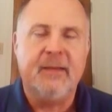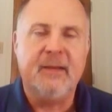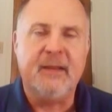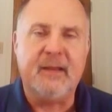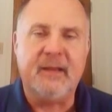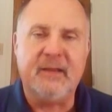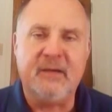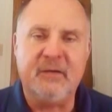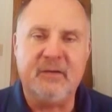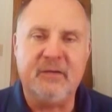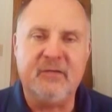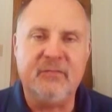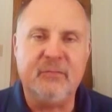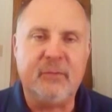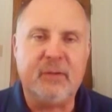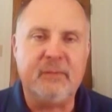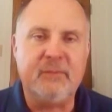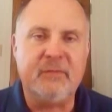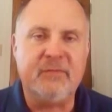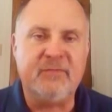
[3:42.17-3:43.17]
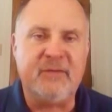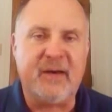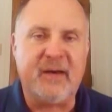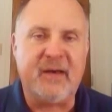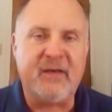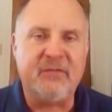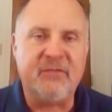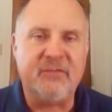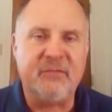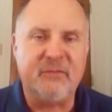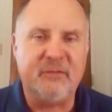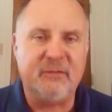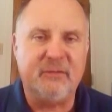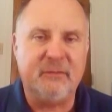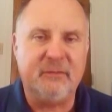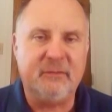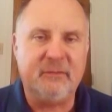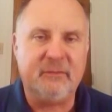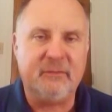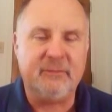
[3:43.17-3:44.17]
Now here is what I'm advising you to
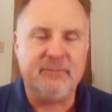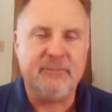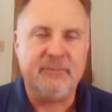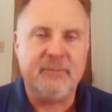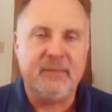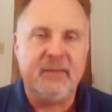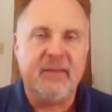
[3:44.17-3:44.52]
do.